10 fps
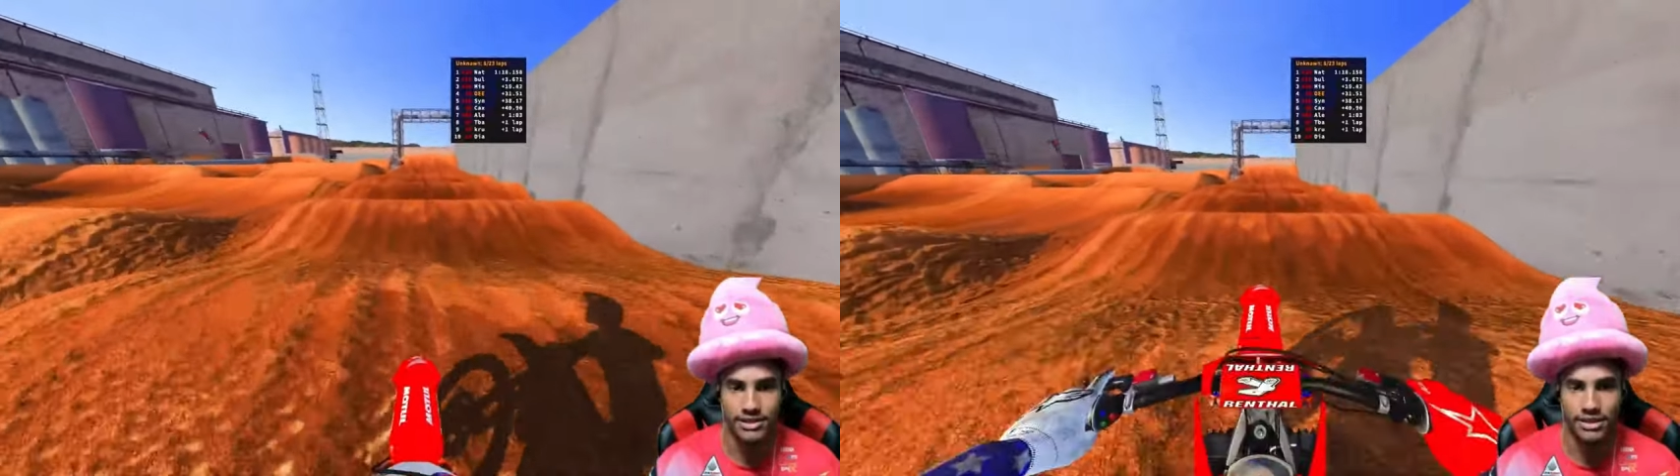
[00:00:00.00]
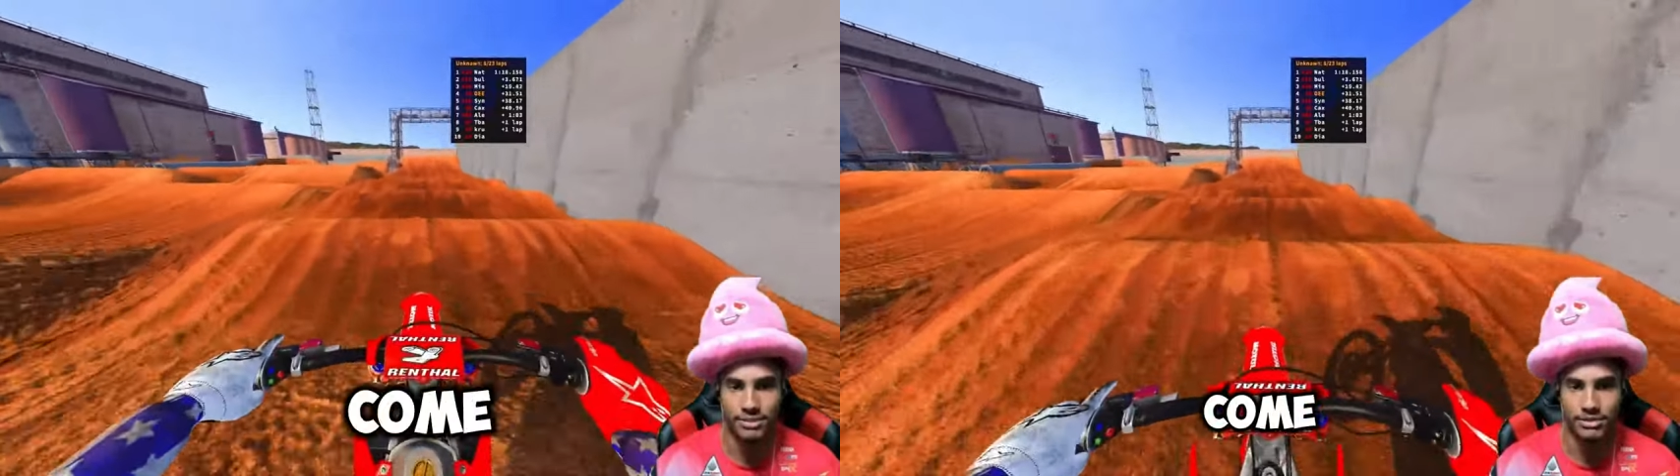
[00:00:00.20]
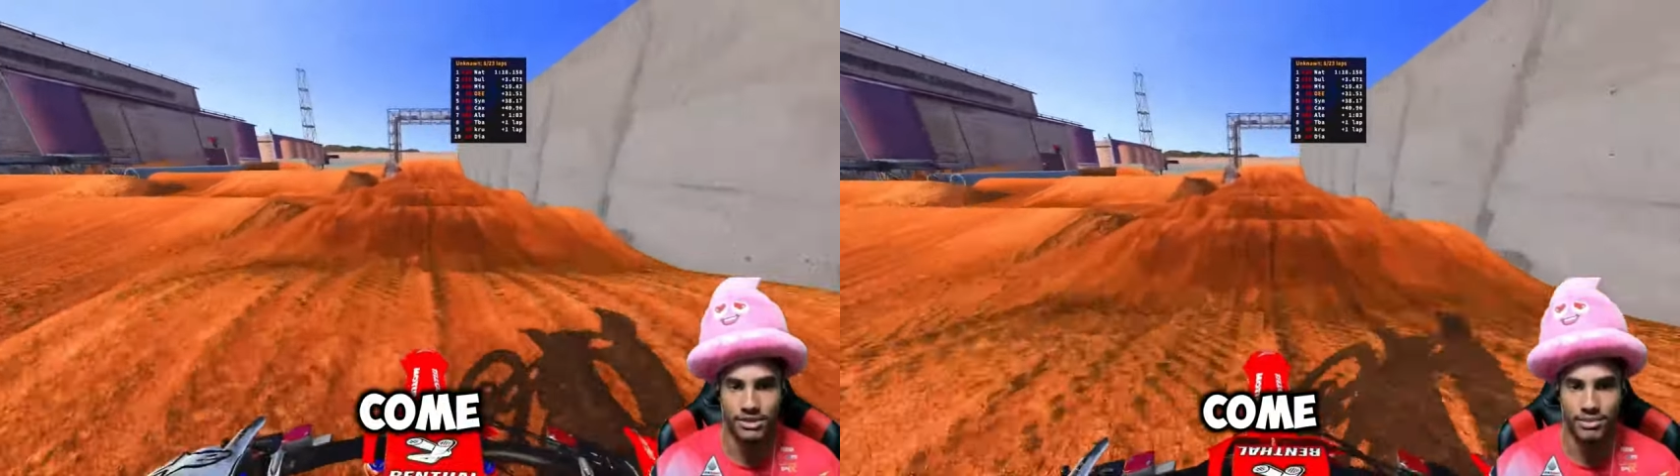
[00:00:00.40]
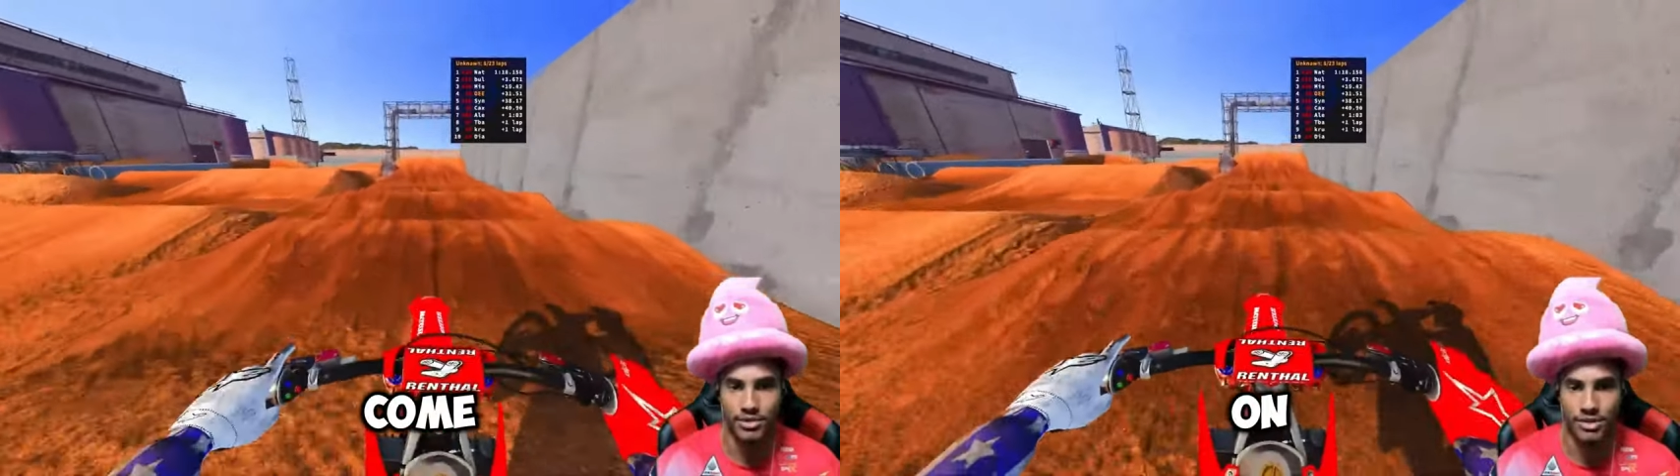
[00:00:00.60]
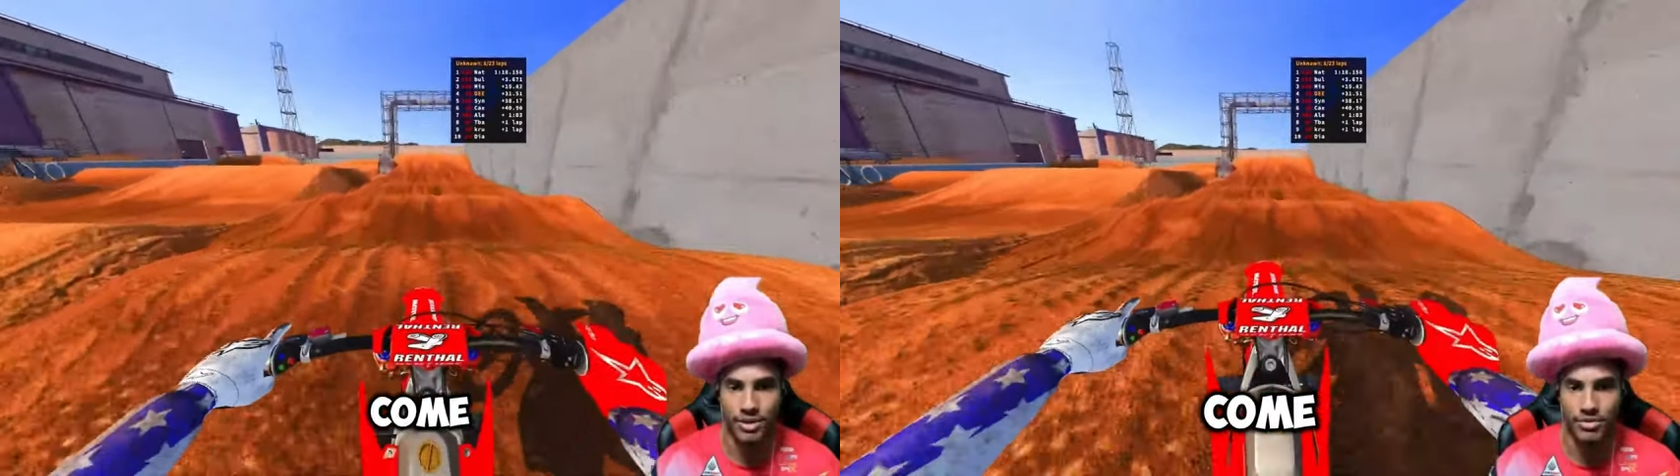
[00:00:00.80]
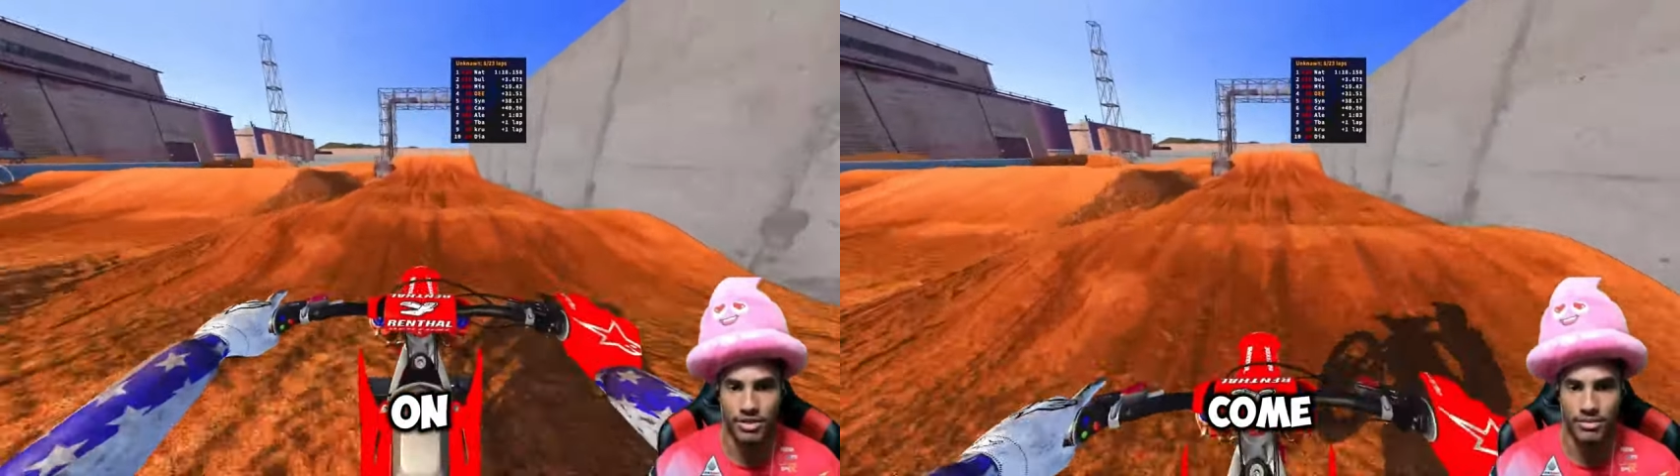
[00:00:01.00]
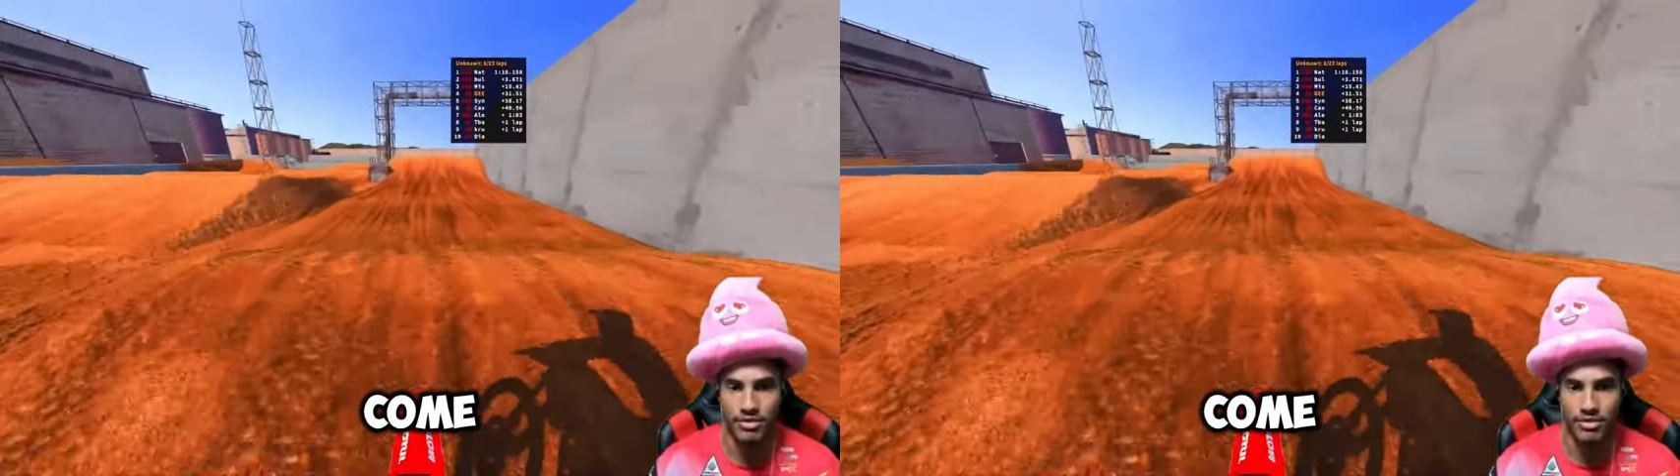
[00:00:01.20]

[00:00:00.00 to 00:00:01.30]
Come on, come on, come on, come